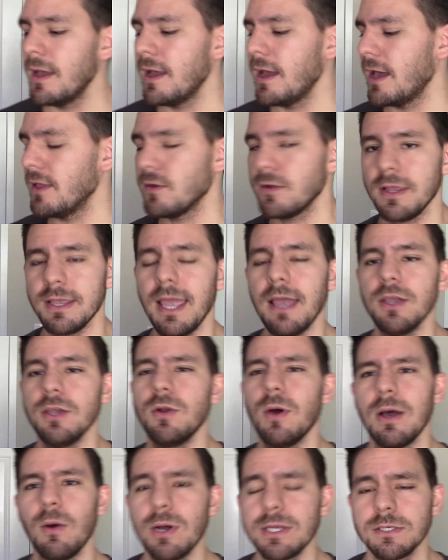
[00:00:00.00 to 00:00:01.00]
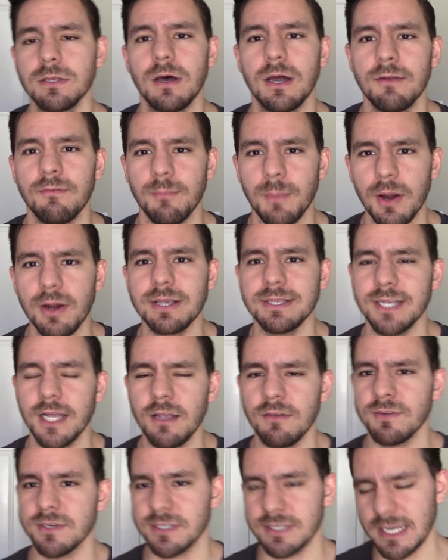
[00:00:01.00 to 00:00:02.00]
And they're like, yeah, you know, I watch a lot of American
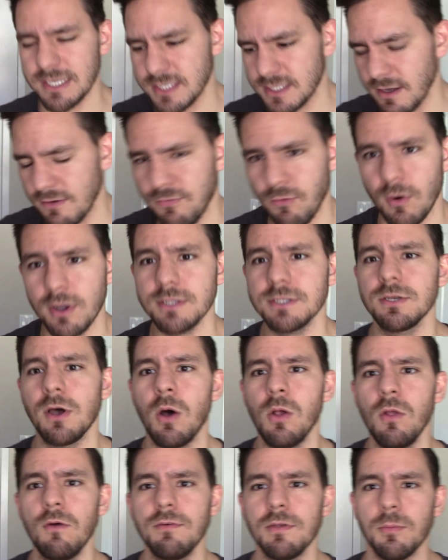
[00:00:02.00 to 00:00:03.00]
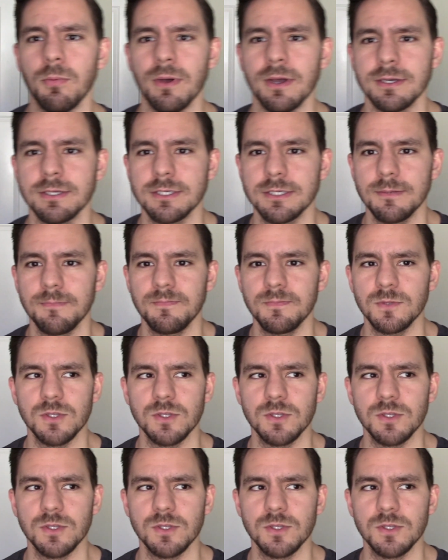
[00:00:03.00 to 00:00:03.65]
television. That stuff runs all over the place.